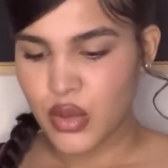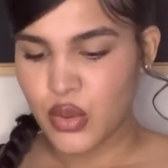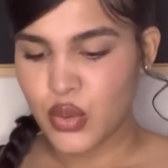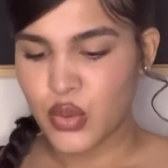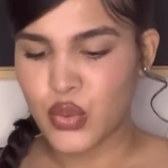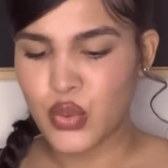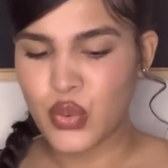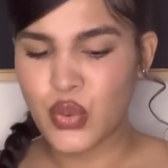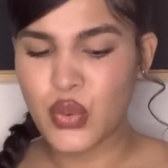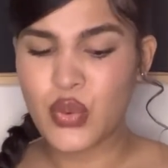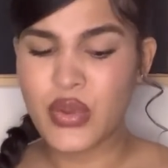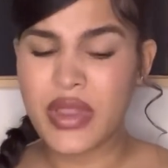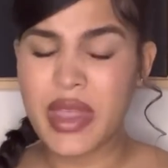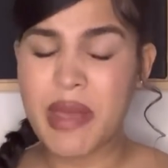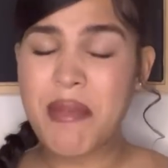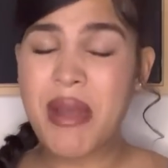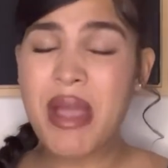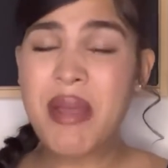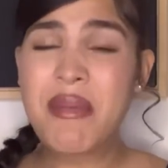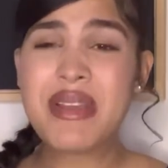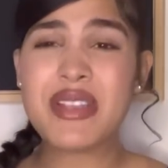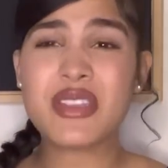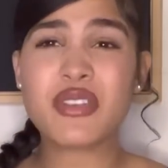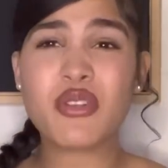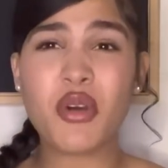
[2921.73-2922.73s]
ooh, they
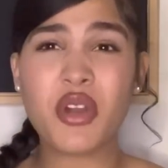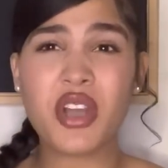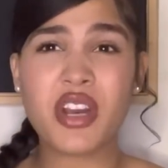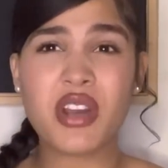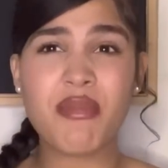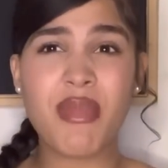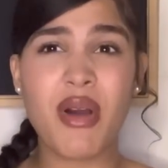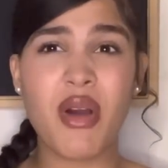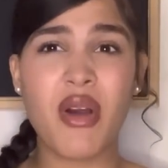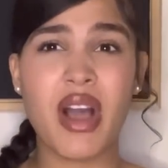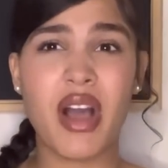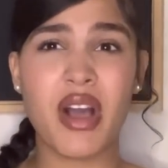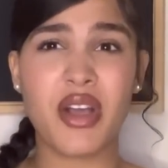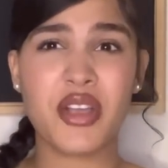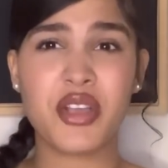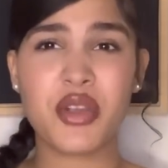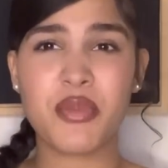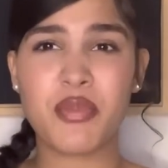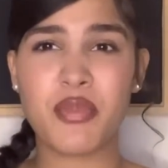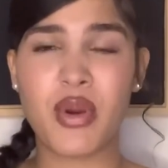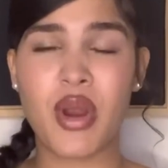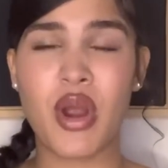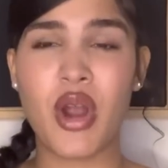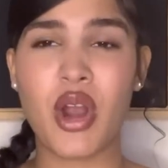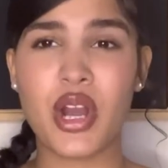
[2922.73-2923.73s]
might be talking about how your
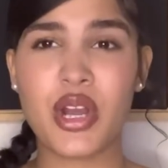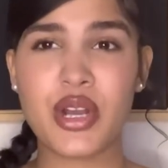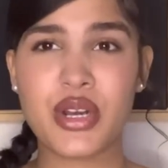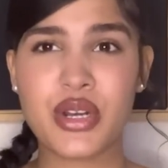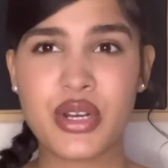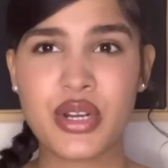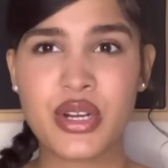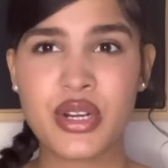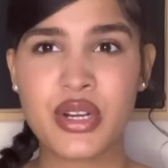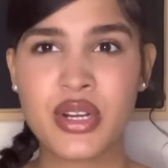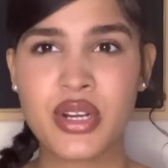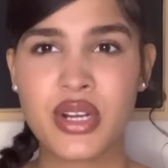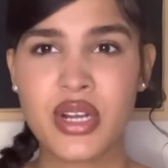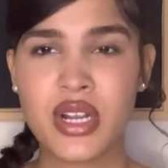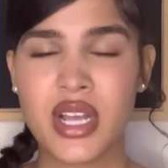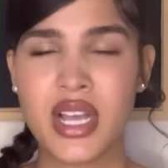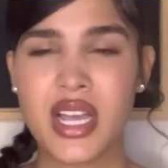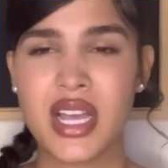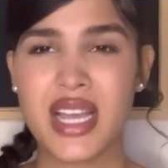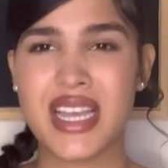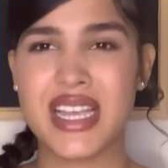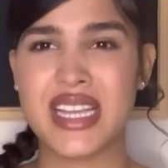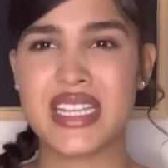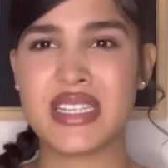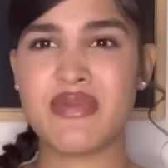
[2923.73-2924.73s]
partner
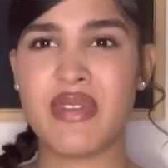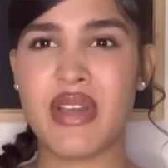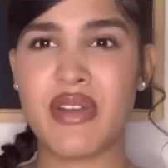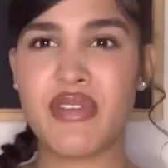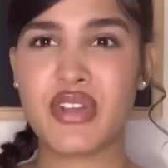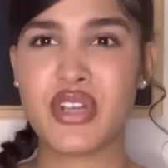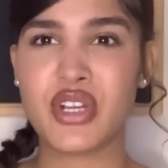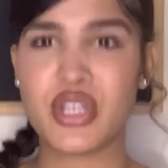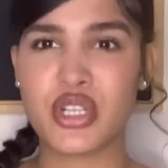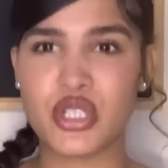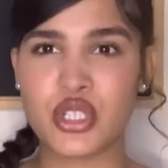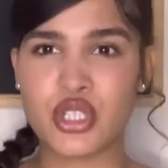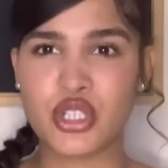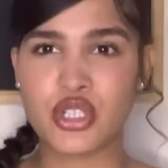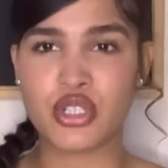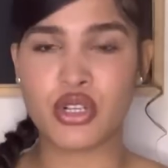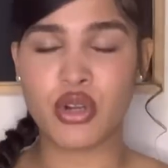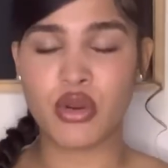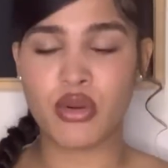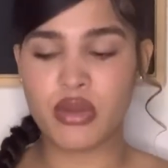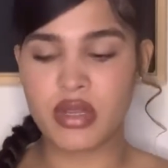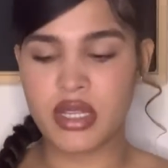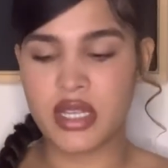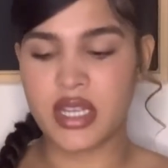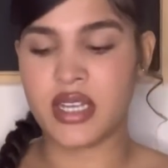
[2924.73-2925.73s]
is very
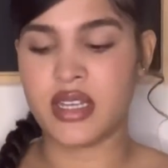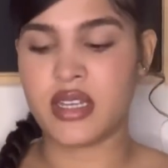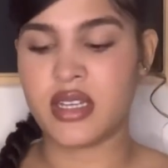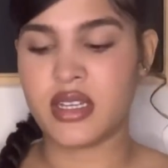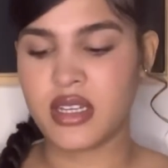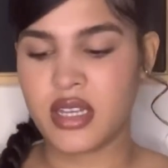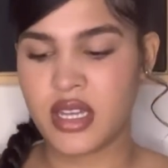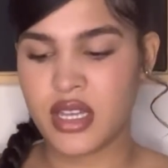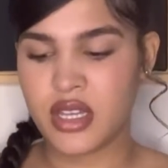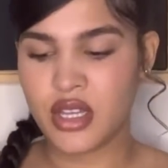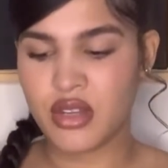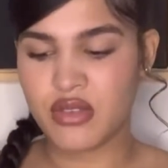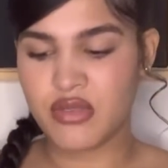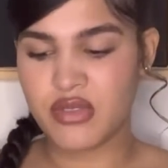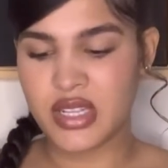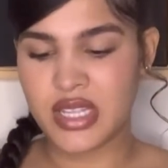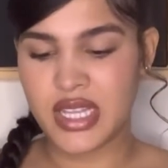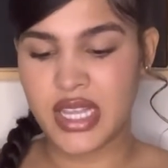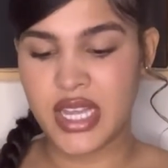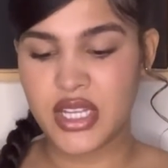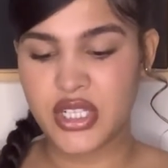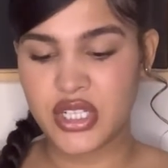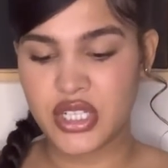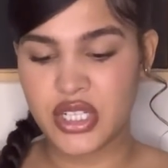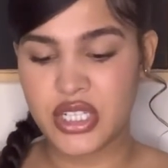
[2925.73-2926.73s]
controlling in the
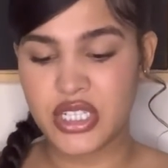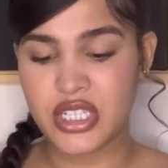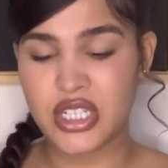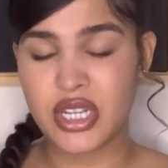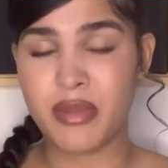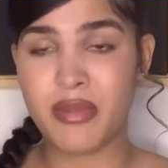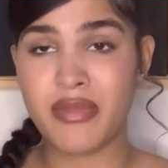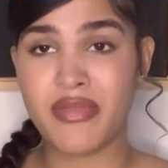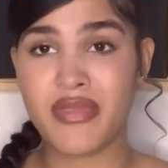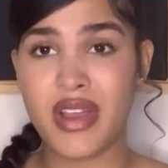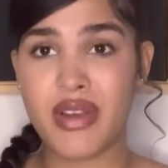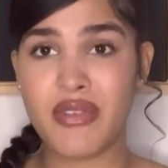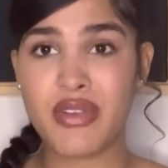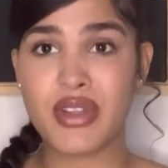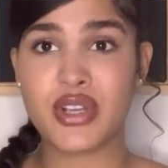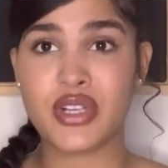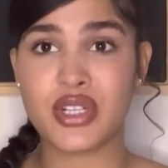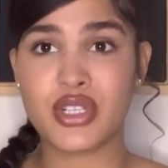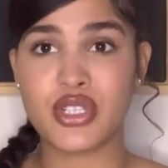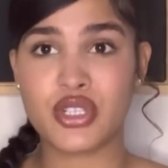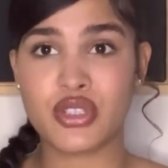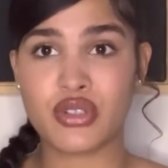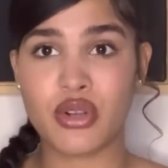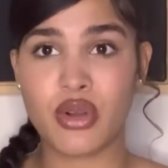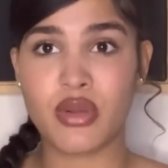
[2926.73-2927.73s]
relationship, very
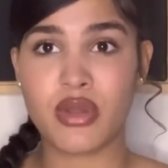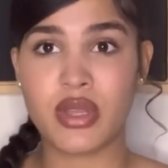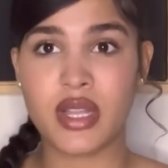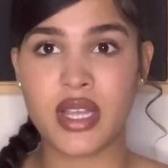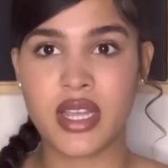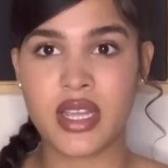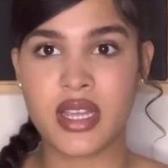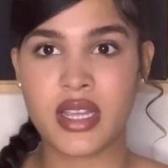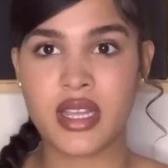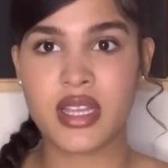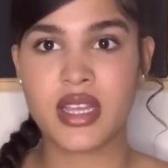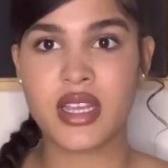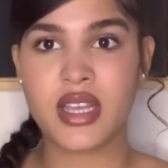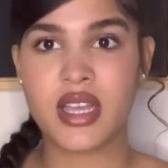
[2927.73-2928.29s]
controlling.